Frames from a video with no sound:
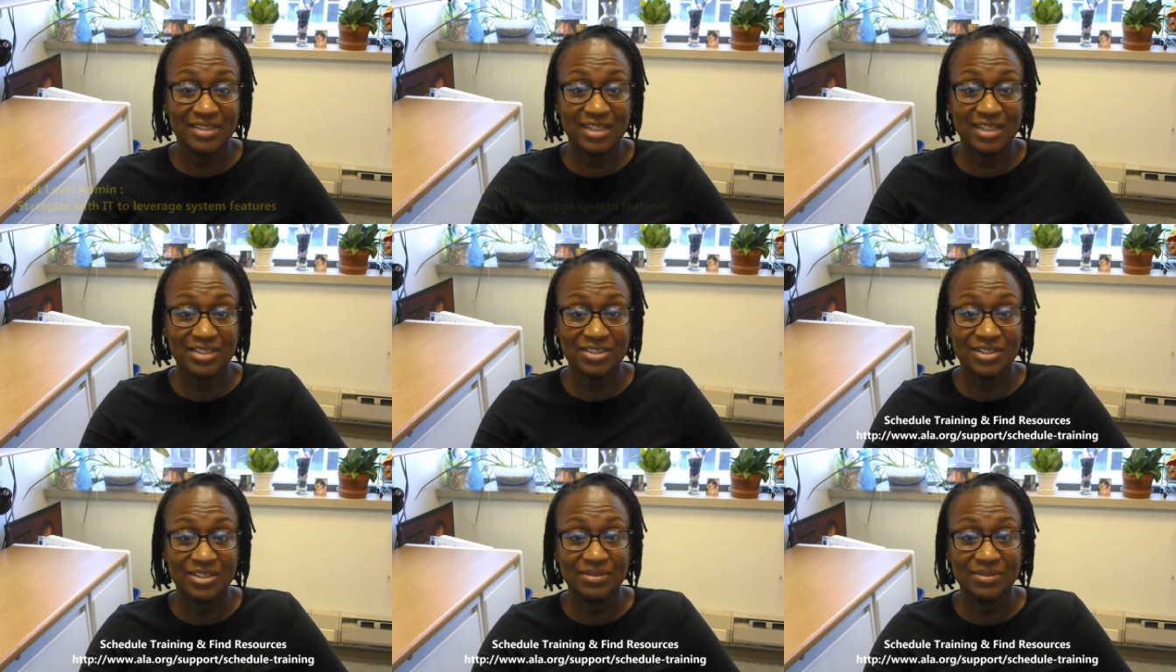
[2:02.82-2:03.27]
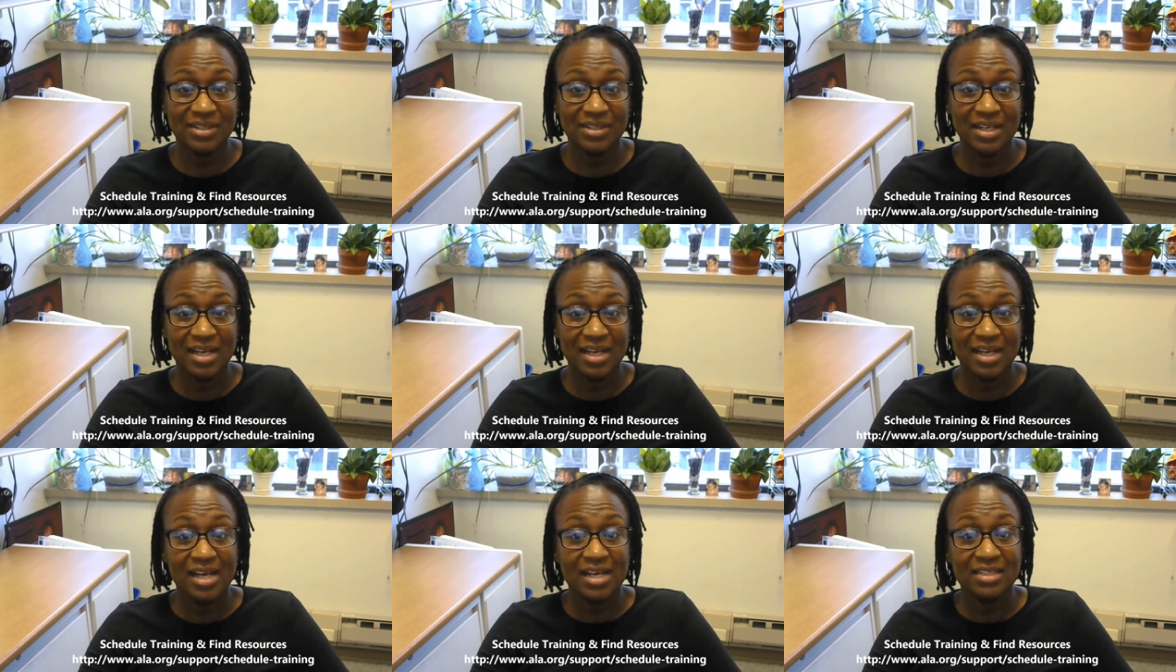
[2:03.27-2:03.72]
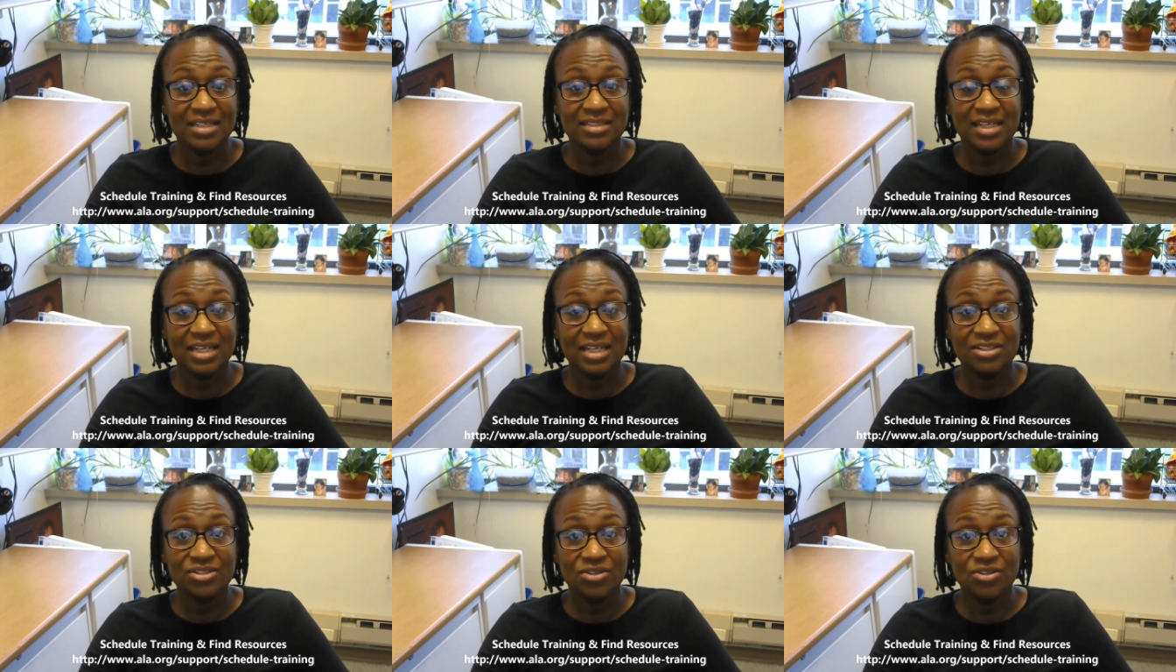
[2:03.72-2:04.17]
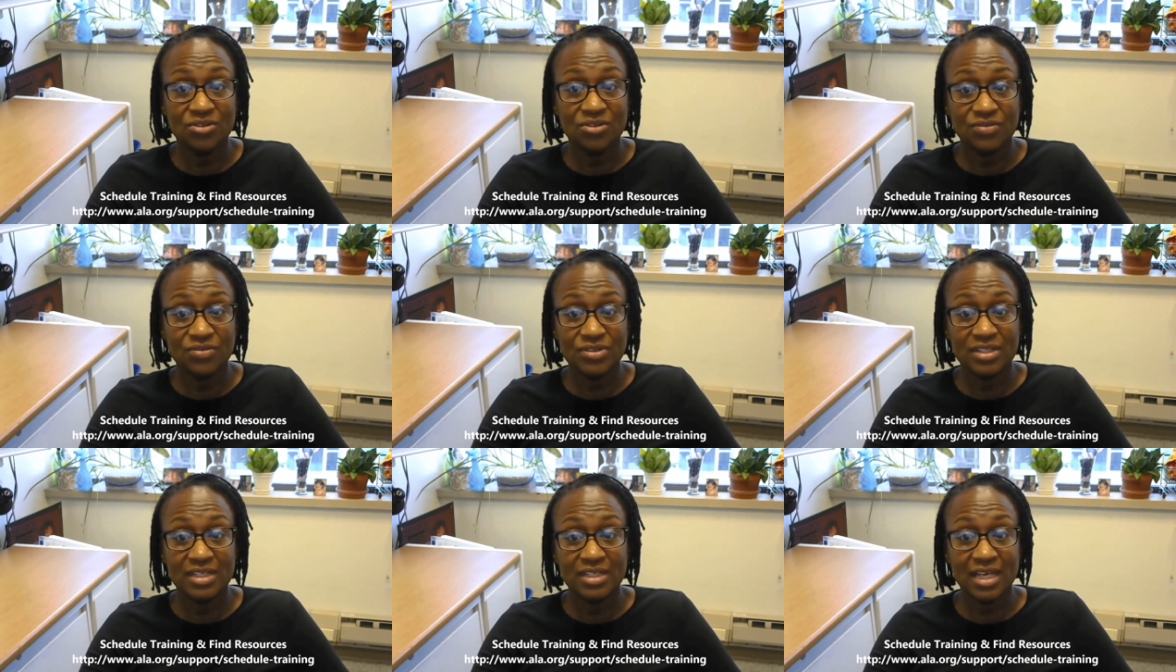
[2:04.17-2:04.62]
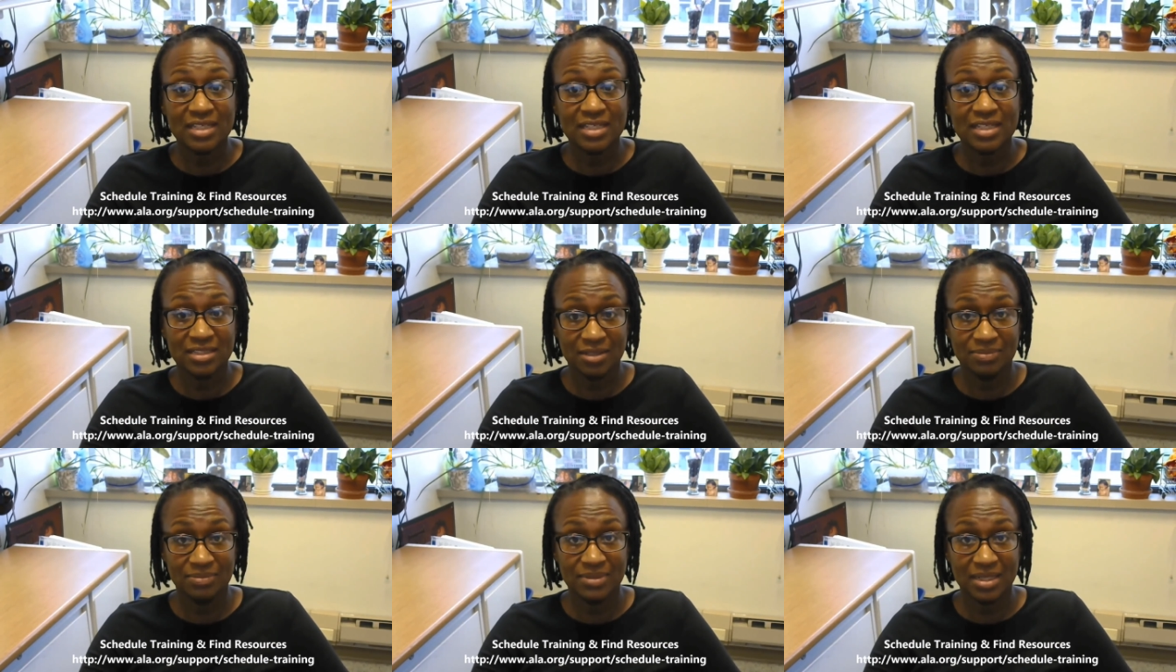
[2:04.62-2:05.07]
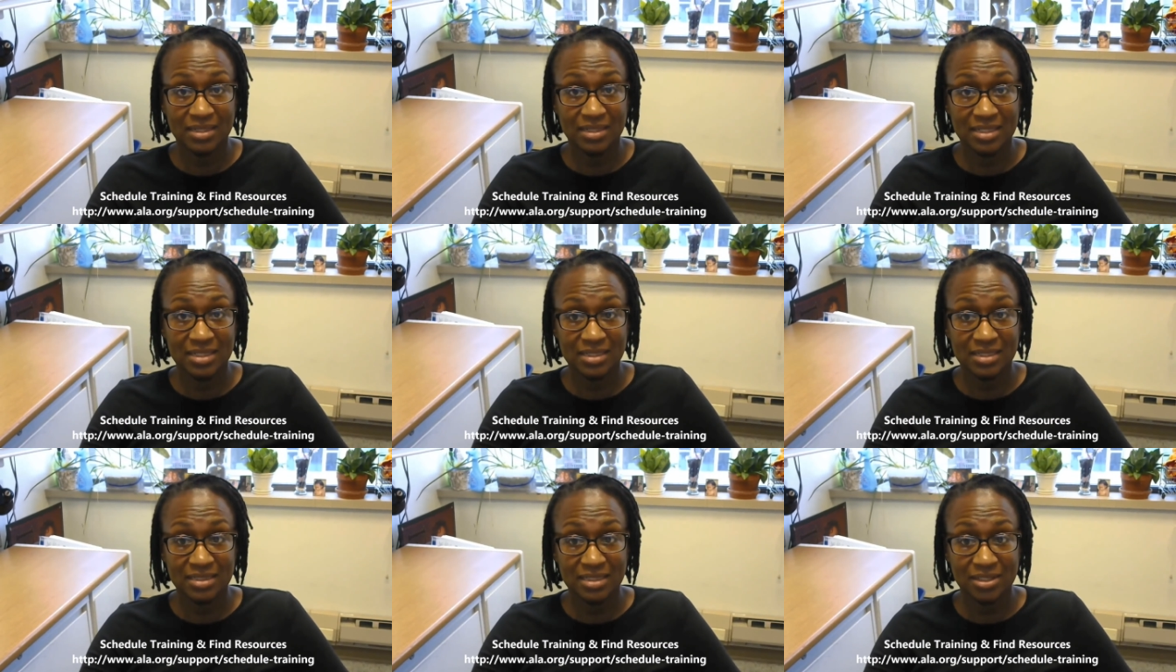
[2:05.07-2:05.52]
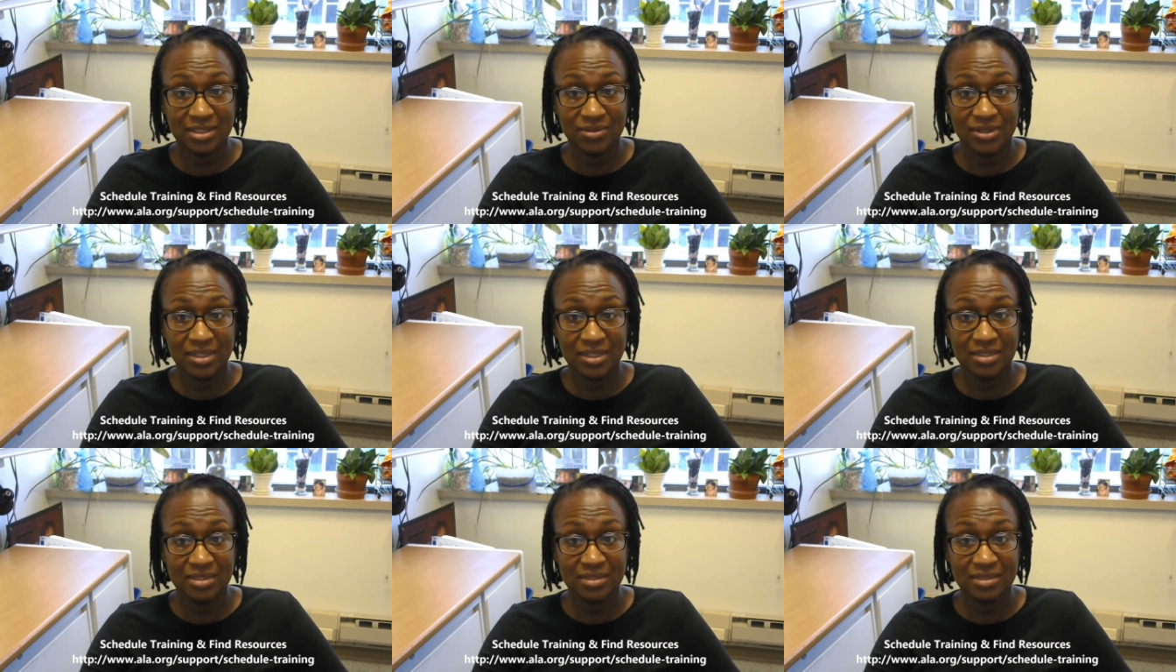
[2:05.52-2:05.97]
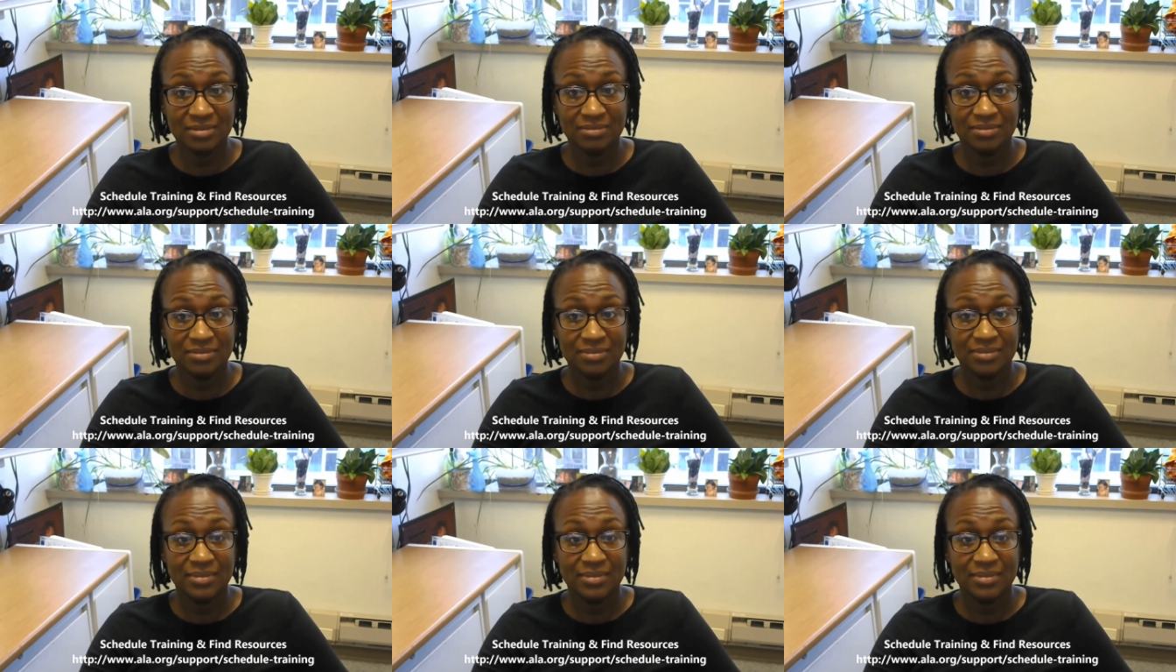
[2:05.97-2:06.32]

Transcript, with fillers: attention. Stay tuned for the next update in this series,